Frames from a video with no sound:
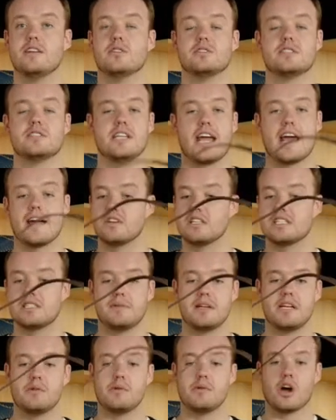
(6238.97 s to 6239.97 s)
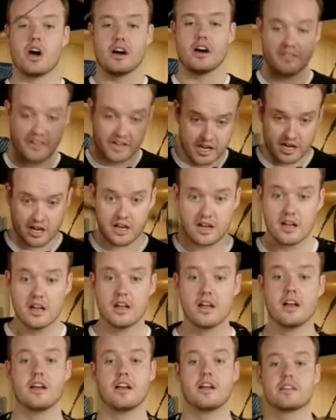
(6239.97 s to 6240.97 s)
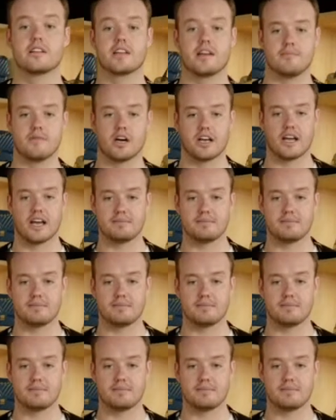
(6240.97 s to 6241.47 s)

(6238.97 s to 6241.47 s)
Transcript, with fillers: You'll see every Speedy we offer come